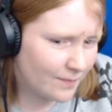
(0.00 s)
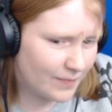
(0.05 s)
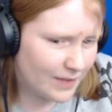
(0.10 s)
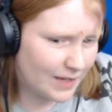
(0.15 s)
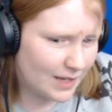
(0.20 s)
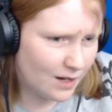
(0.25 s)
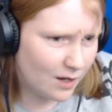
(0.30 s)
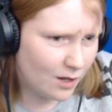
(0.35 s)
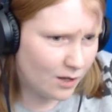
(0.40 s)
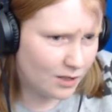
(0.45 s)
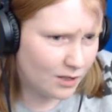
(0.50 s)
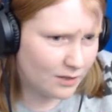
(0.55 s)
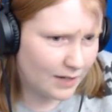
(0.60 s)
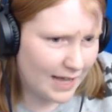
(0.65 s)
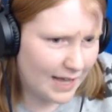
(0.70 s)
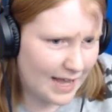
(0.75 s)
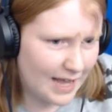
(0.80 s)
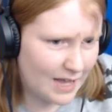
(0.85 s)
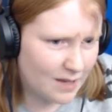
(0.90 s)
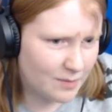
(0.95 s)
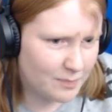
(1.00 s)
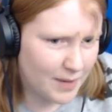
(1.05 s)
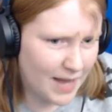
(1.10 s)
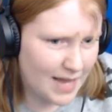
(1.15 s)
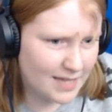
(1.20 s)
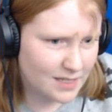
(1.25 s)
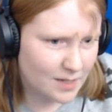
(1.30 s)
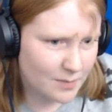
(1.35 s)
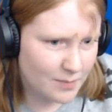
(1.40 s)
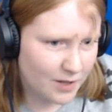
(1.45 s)
You know, a little egg
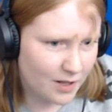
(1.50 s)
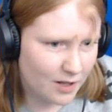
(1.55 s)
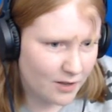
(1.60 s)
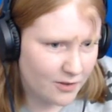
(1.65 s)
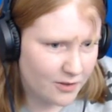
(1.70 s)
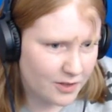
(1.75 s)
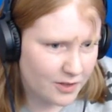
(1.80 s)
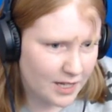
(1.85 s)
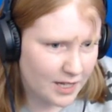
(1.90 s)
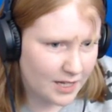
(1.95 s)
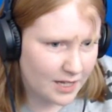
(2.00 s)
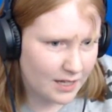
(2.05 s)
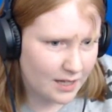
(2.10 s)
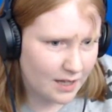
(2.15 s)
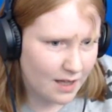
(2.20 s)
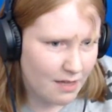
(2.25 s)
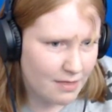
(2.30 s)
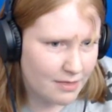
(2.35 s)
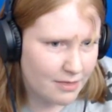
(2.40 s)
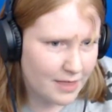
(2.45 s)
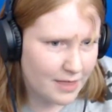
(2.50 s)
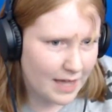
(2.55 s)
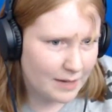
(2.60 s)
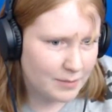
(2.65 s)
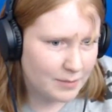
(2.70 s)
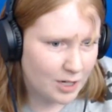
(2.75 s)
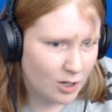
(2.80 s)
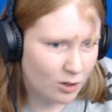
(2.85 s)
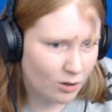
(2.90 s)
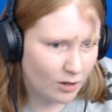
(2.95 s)
basketball thing? That'd
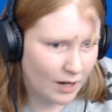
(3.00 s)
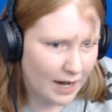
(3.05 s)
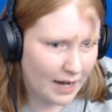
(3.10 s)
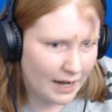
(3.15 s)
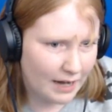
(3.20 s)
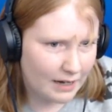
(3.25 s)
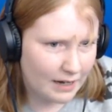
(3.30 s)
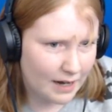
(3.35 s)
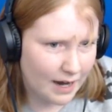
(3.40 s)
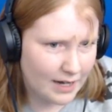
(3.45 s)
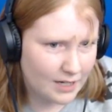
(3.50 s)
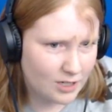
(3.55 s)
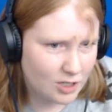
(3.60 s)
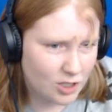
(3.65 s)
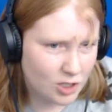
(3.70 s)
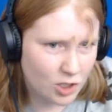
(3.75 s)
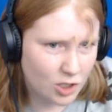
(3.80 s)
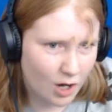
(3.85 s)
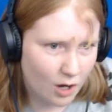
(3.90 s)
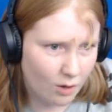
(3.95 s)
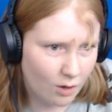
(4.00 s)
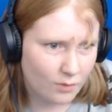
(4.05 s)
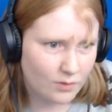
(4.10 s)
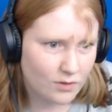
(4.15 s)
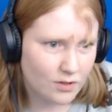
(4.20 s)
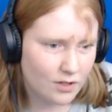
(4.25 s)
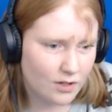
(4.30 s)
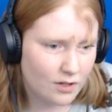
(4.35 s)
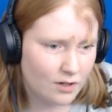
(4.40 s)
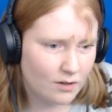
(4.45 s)
be great. I don't,
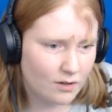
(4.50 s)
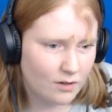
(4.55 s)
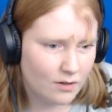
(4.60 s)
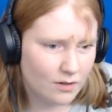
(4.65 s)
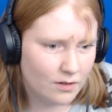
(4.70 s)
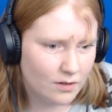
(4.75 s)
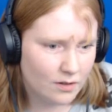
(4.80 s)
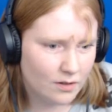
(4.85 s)
though.